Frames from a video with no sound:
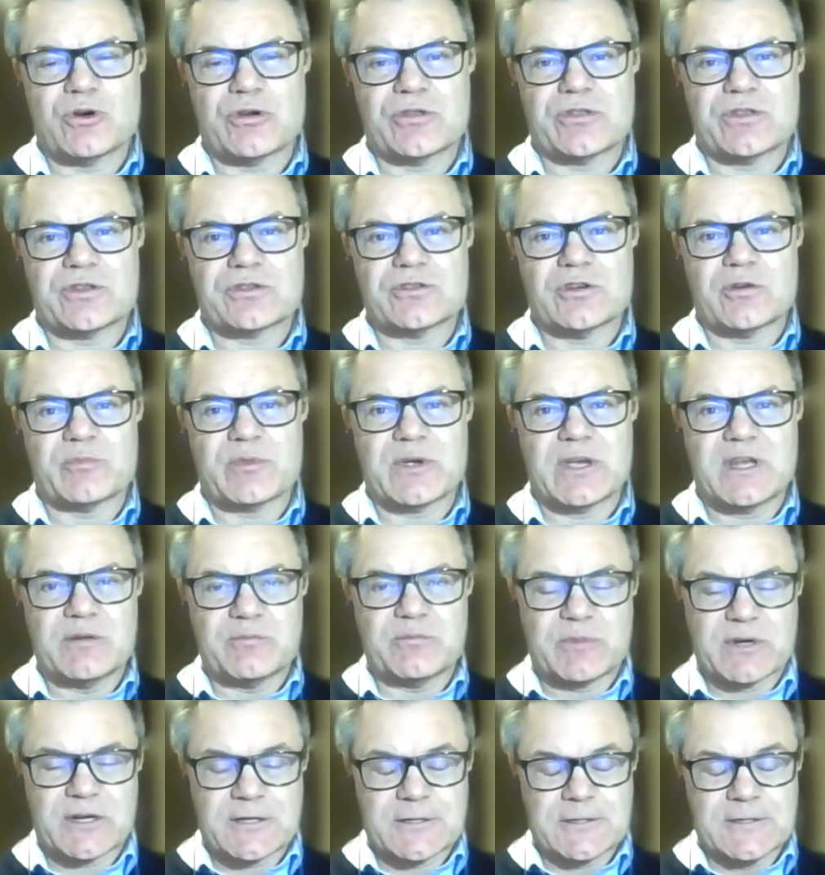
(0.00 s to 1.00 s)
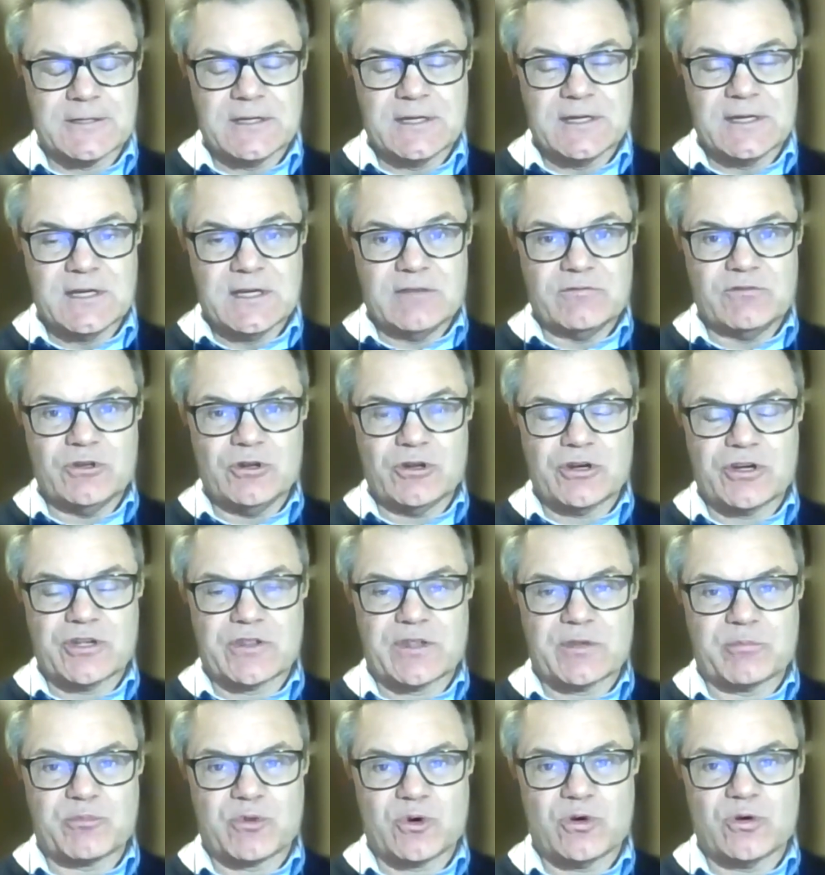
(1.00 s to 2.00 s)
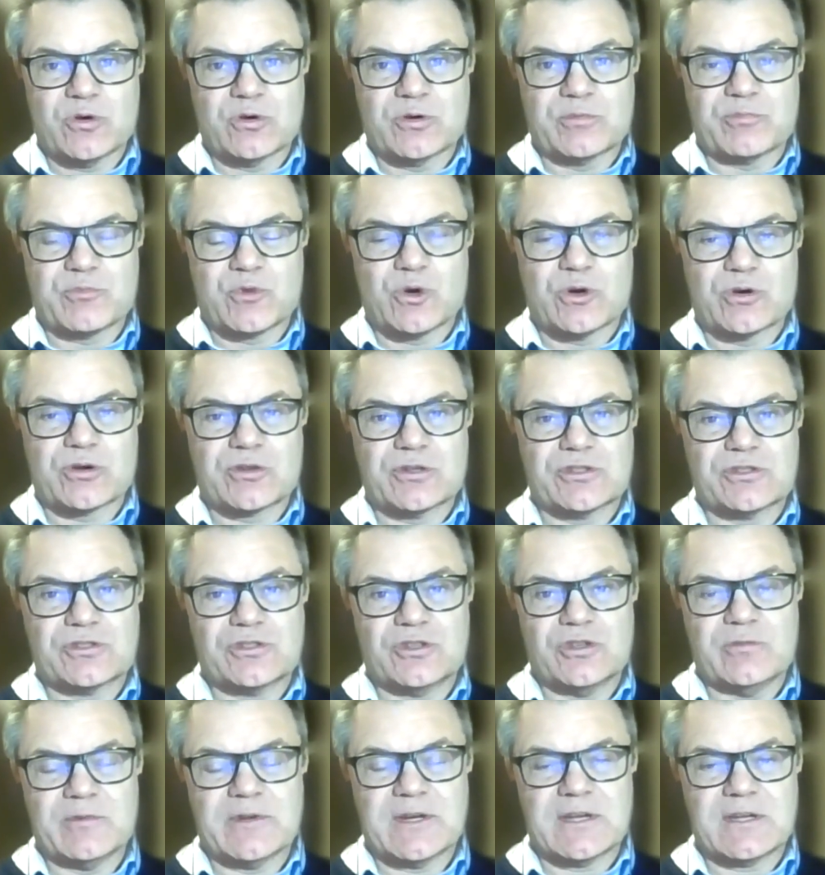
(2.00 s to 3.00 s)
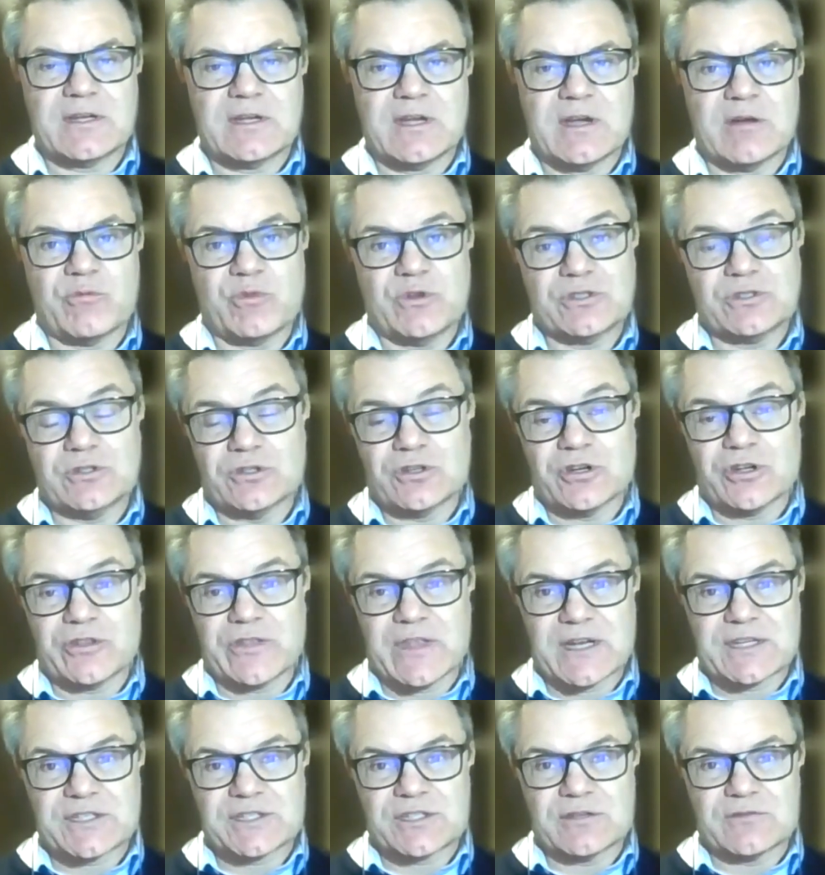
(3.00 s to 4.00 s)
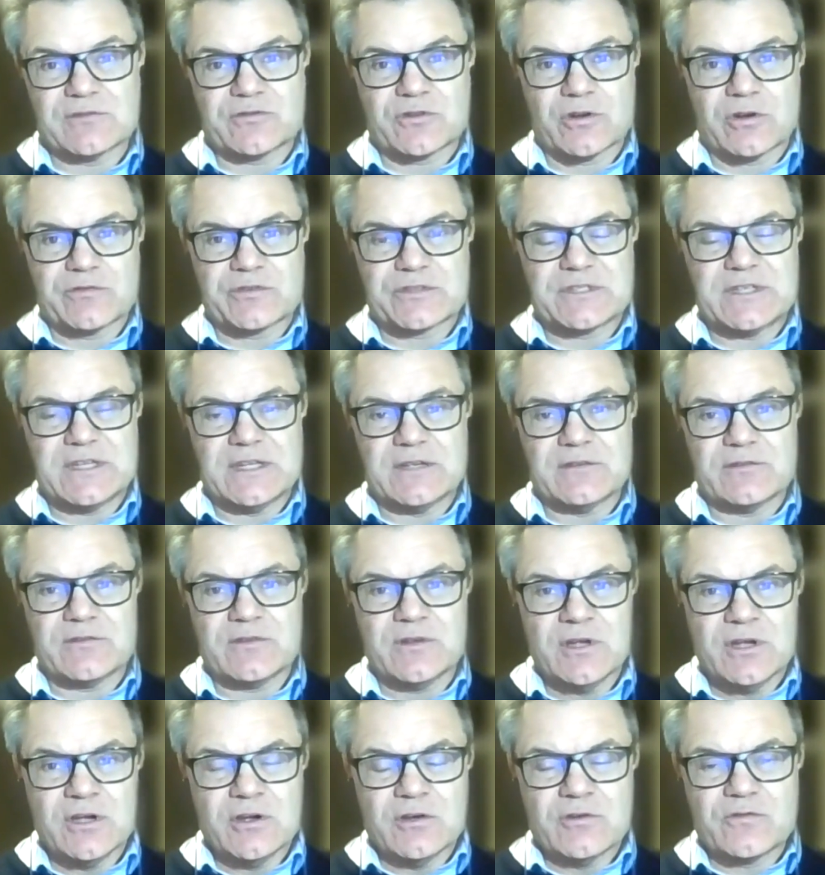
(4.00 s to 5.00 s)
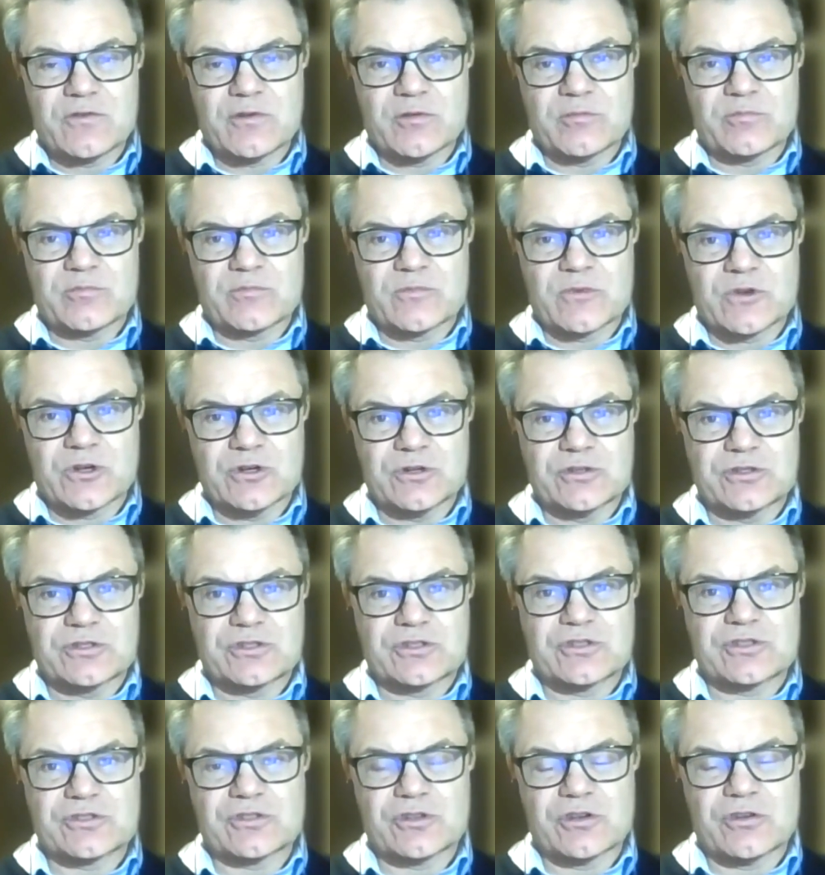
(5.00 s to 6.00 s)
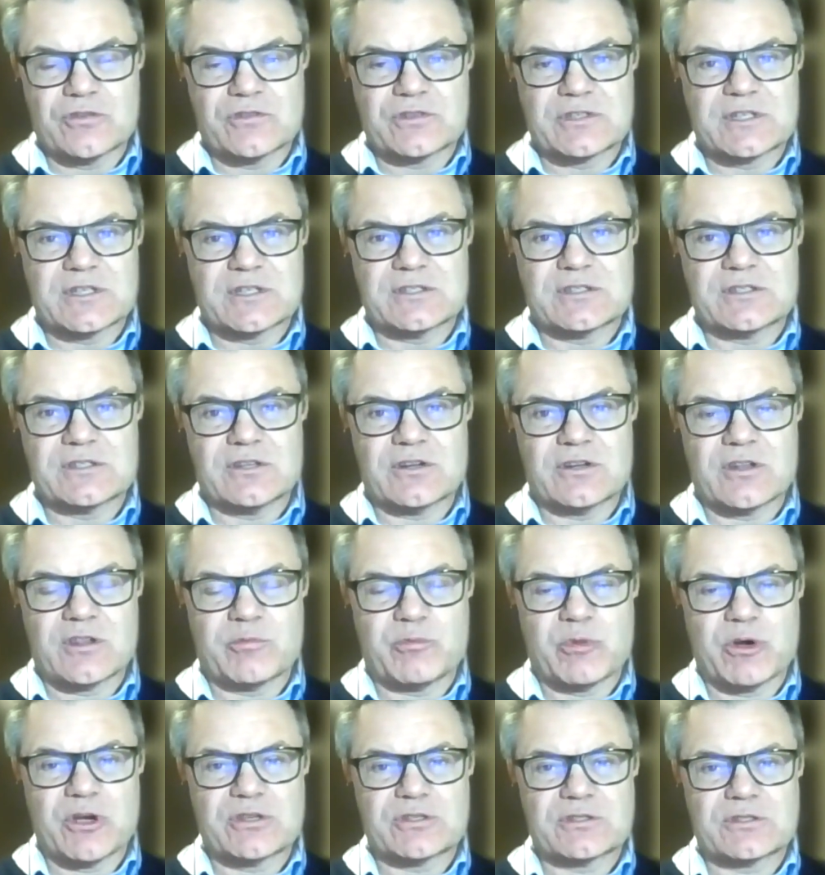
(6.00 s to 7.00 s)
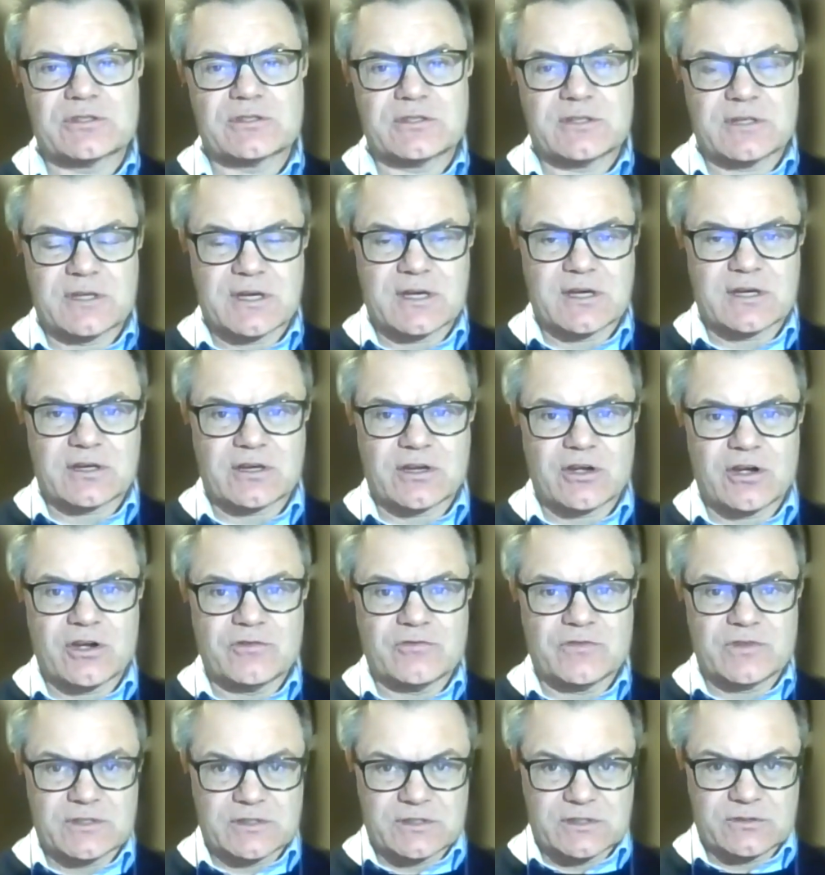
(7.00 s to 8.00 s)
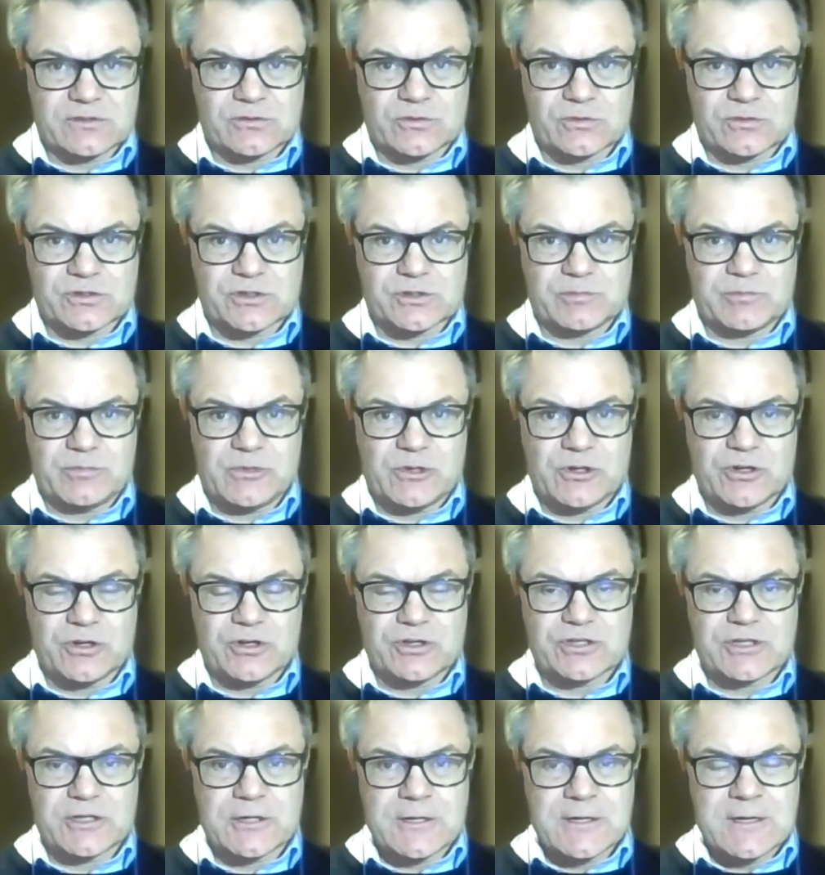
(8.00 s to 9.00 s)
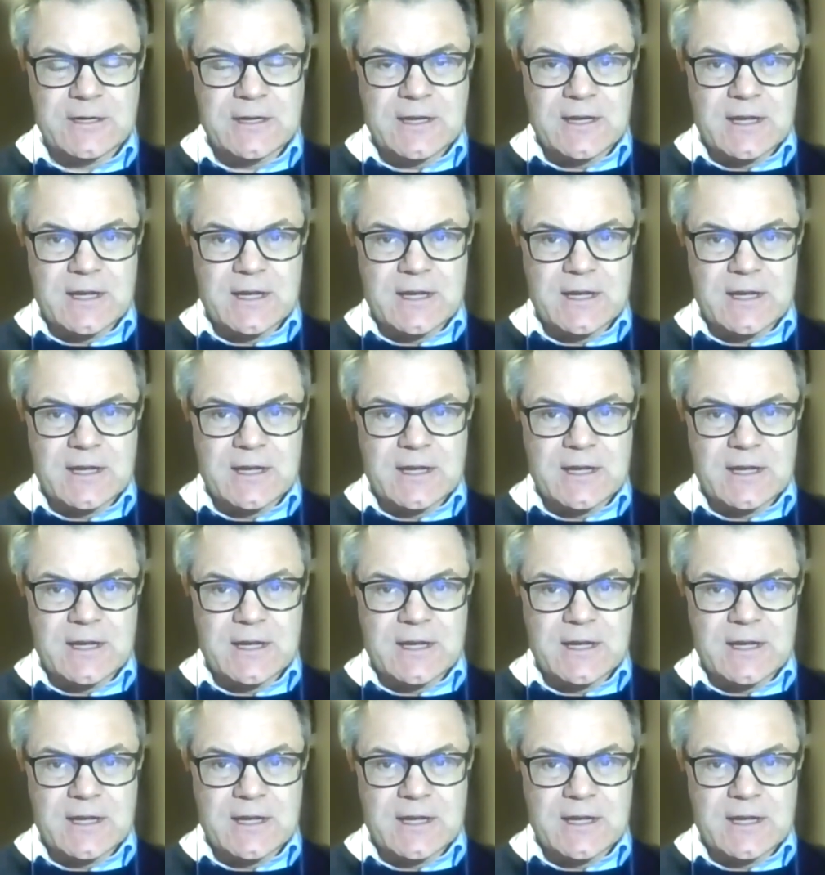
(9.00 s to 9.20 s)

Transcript: it's more at the top end. But you look at the broad consumer, we still got that shift, obviously, from goods to services, the post-COVID sort of splurge.